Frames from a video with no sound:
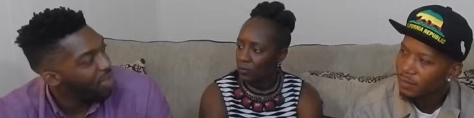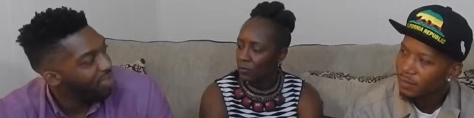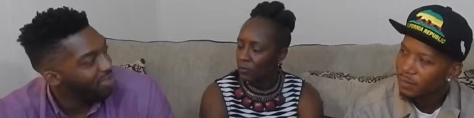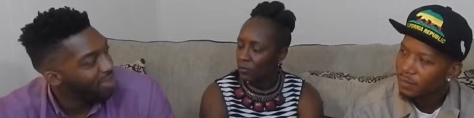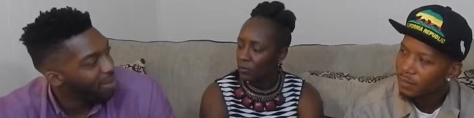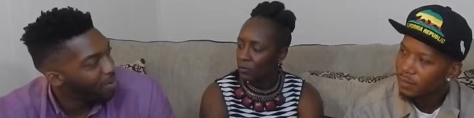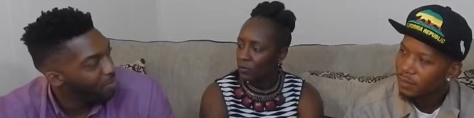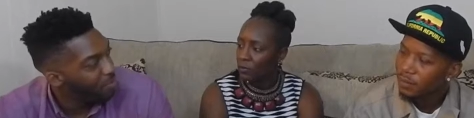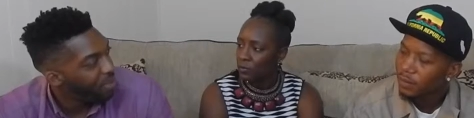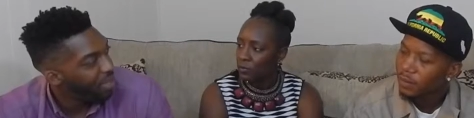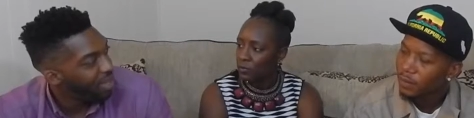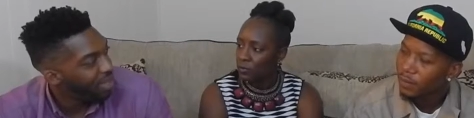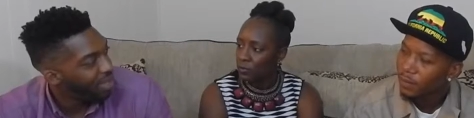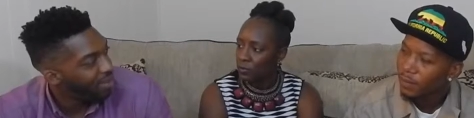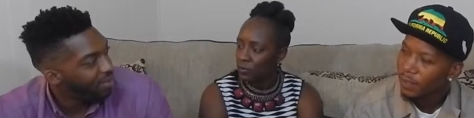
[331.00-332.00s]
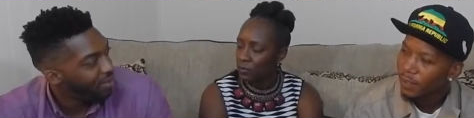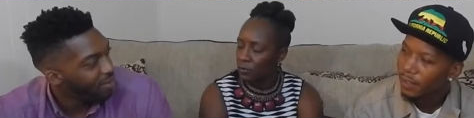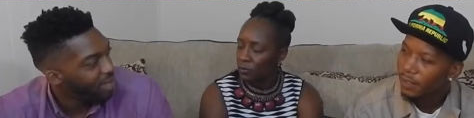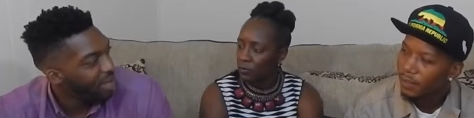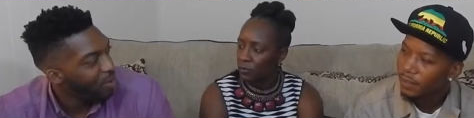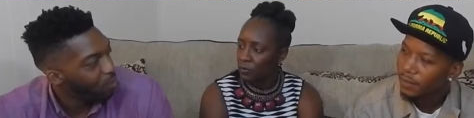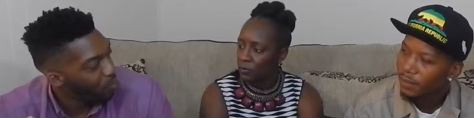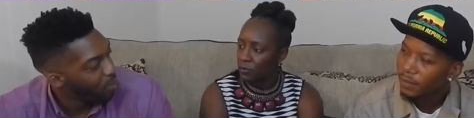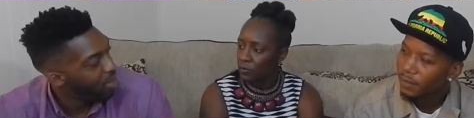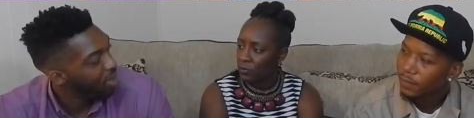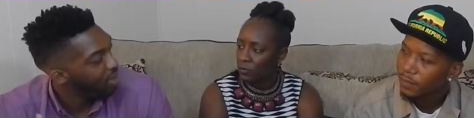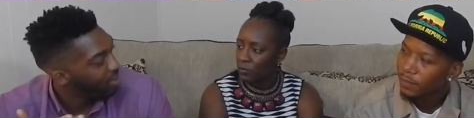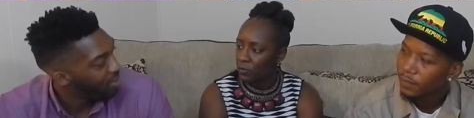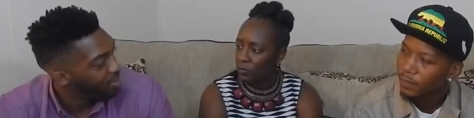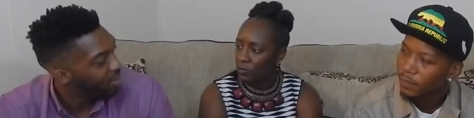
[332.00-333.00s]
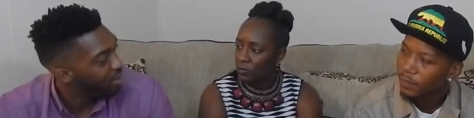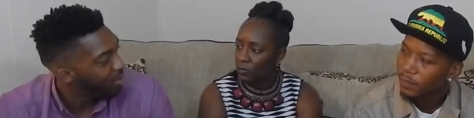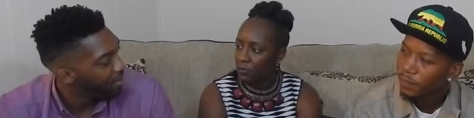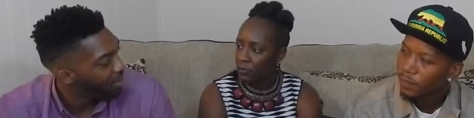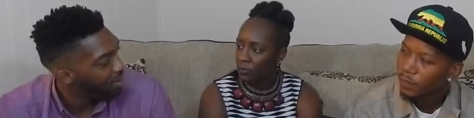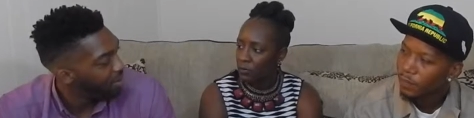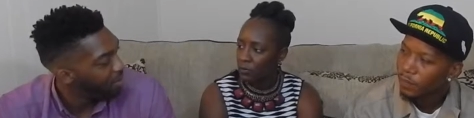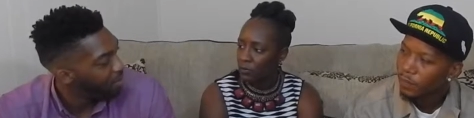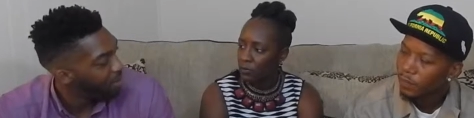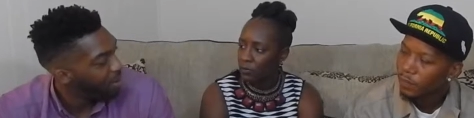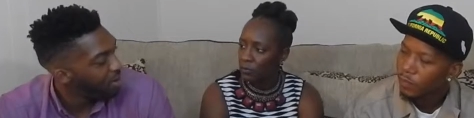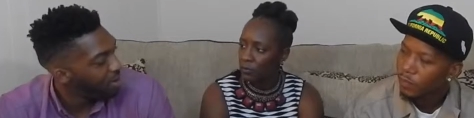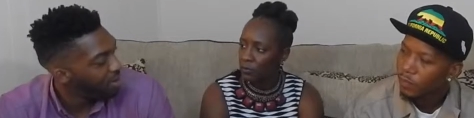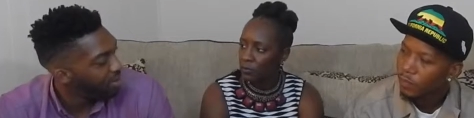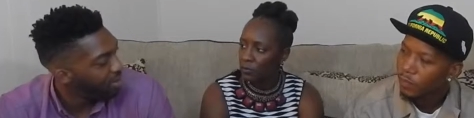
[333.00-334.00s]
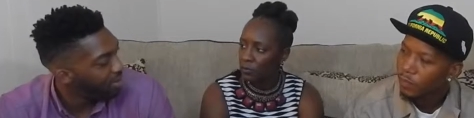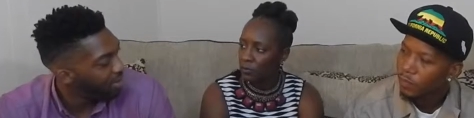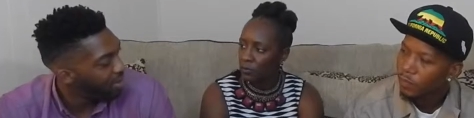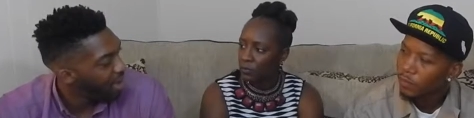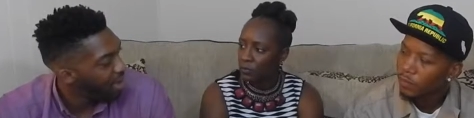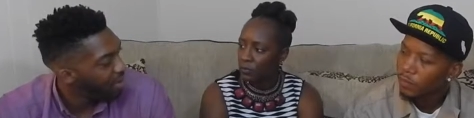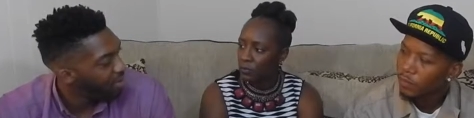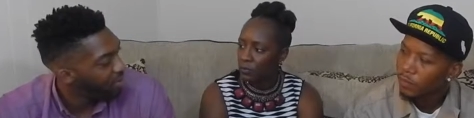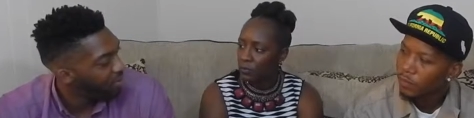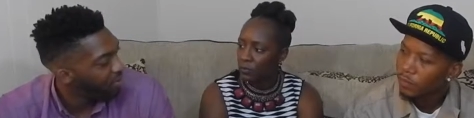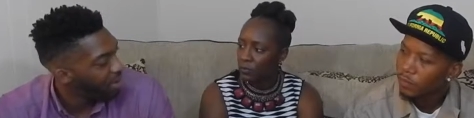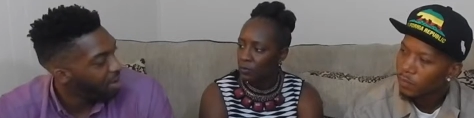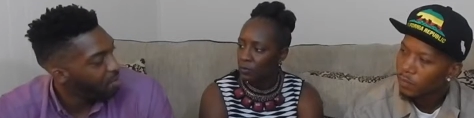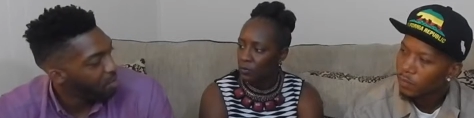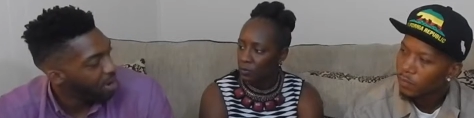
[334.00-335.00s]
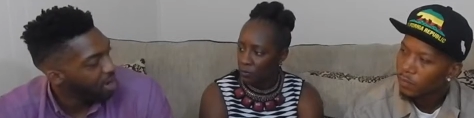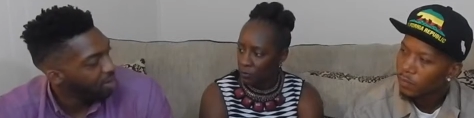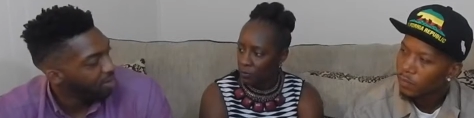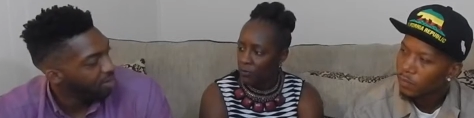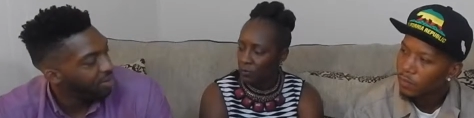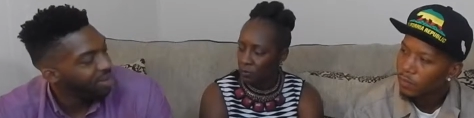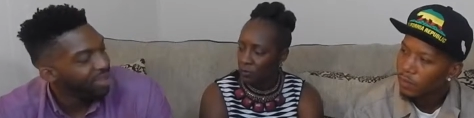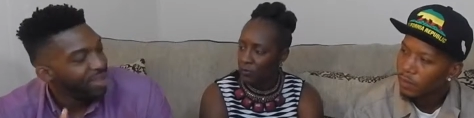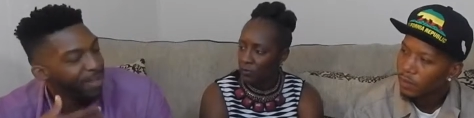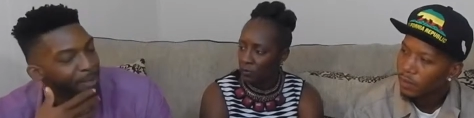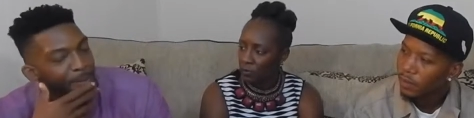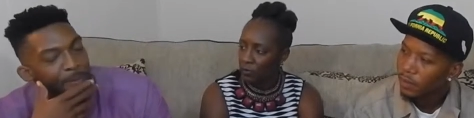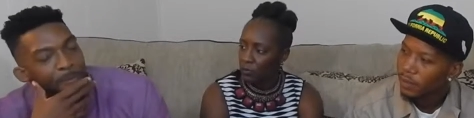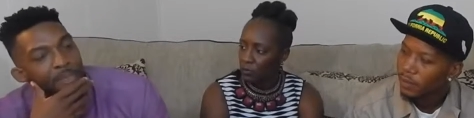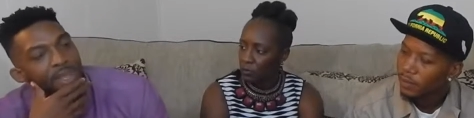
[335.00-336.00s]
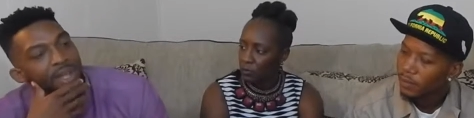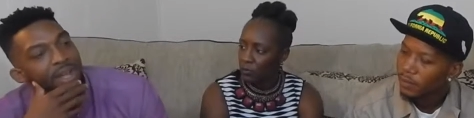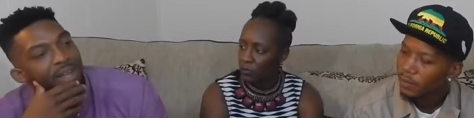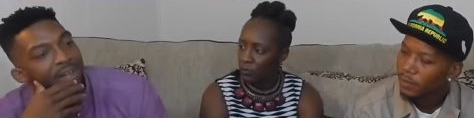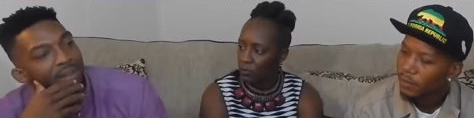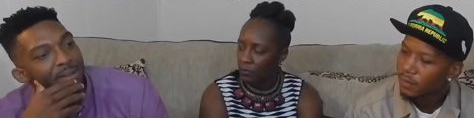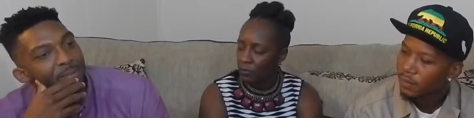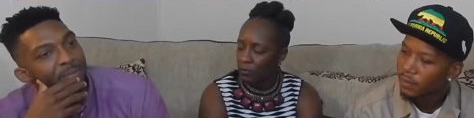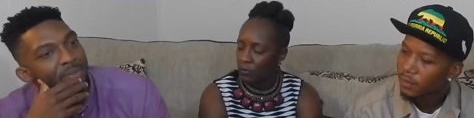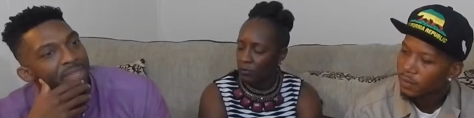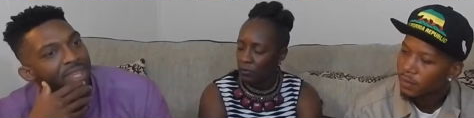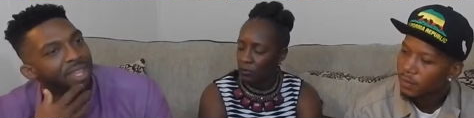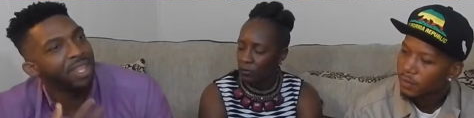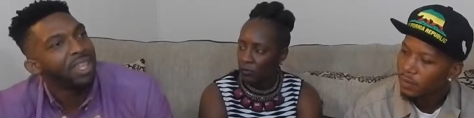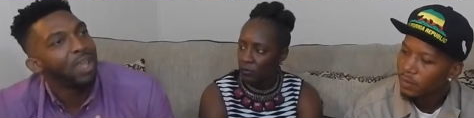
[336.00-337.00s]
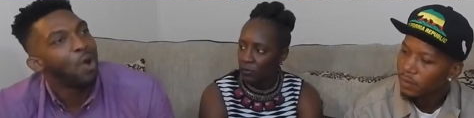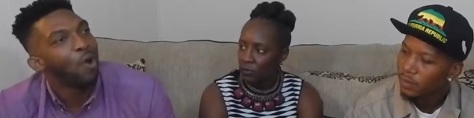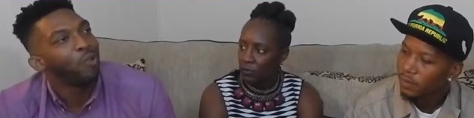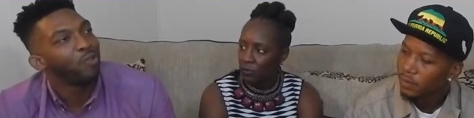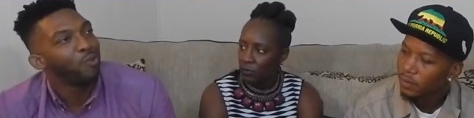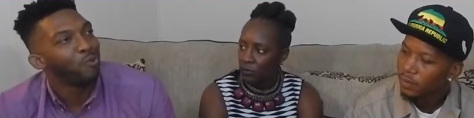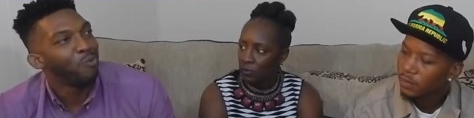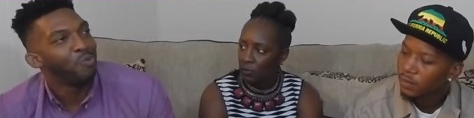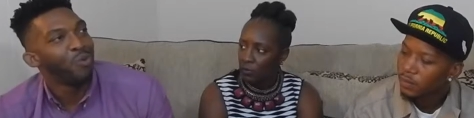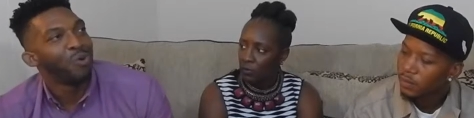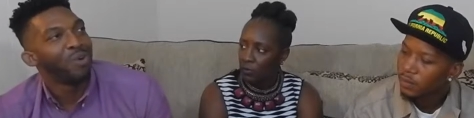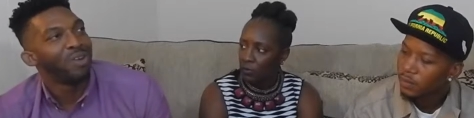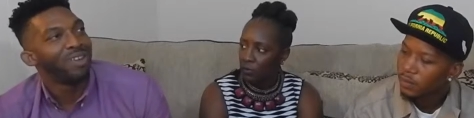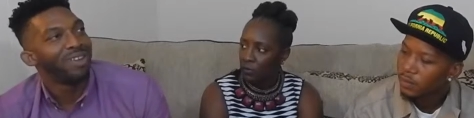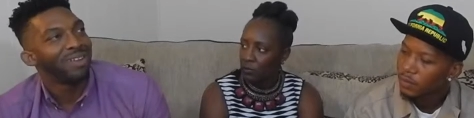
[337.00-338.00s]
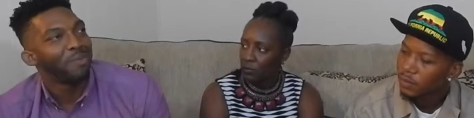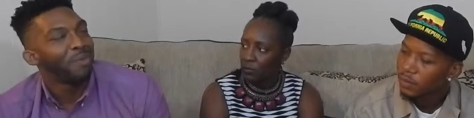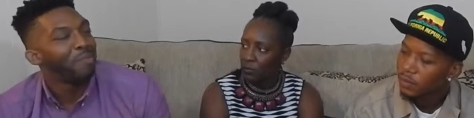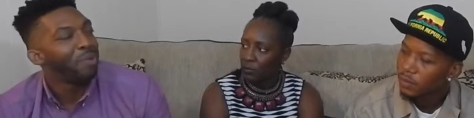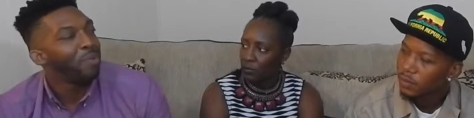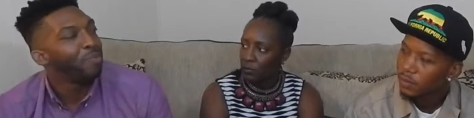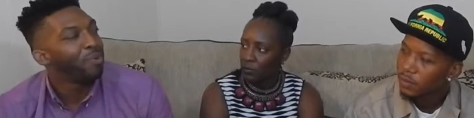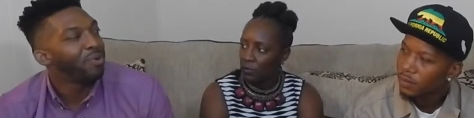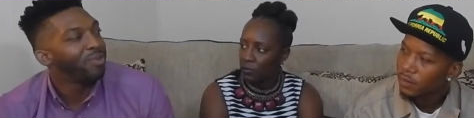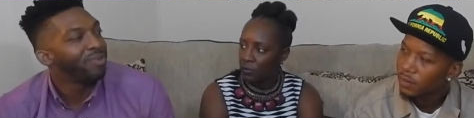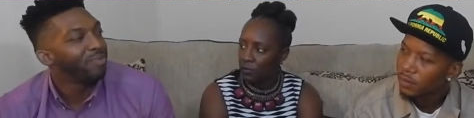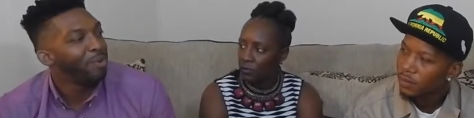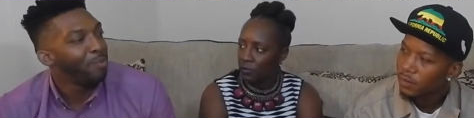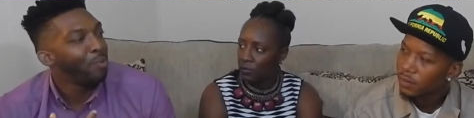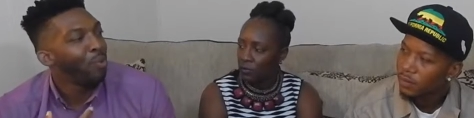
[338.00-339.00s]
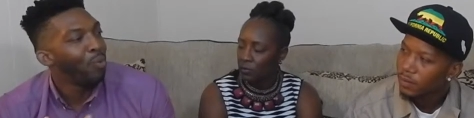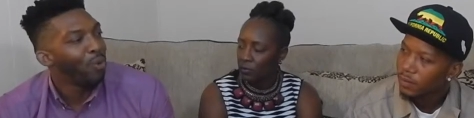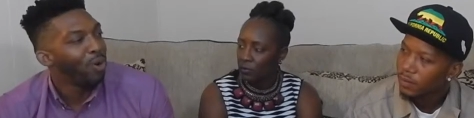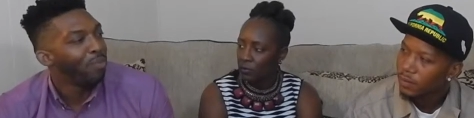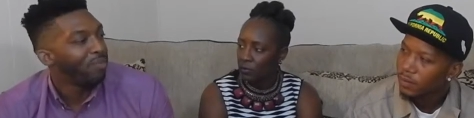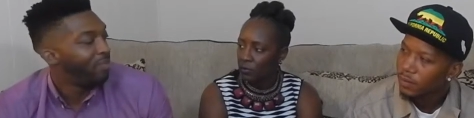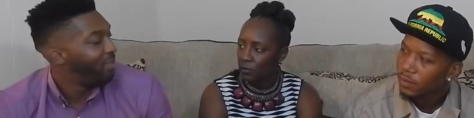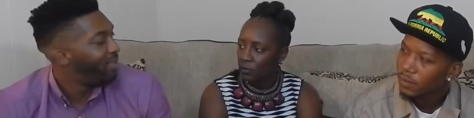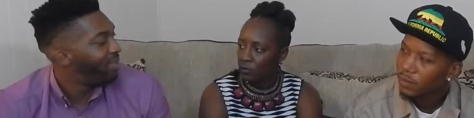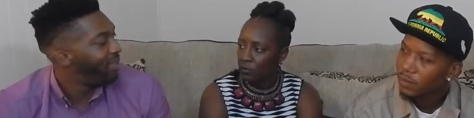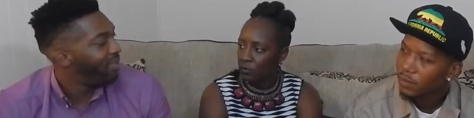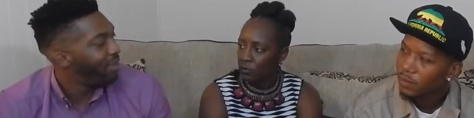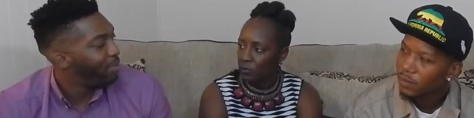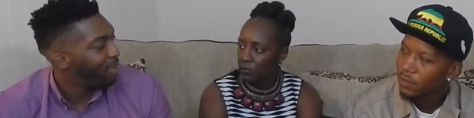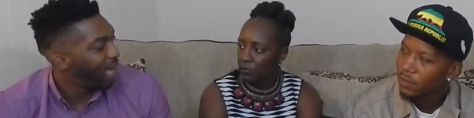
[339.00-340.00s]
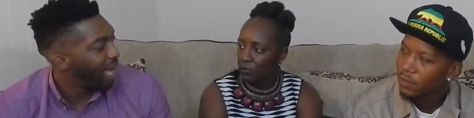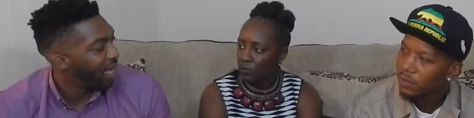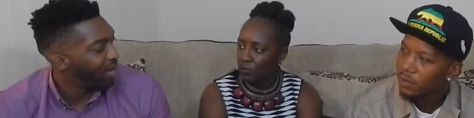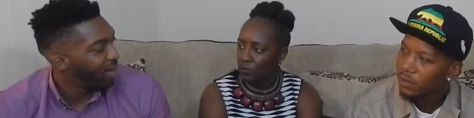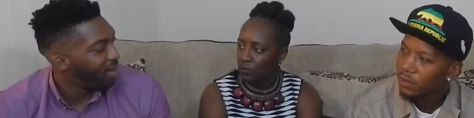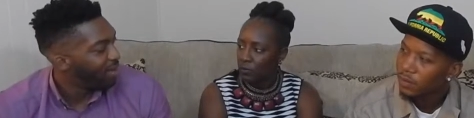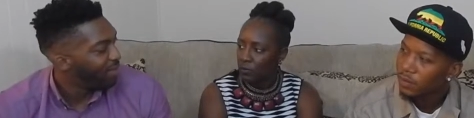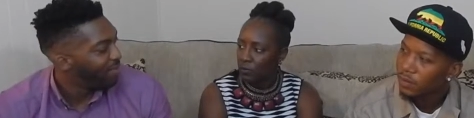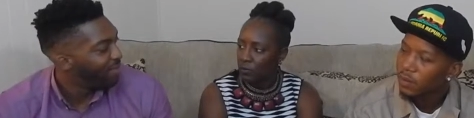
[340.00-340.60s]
Speaker 1: that's going to be right. like with a, a, partner that's not your same race. Yeah. Um, and then they also want. I mean, people people want to see black love.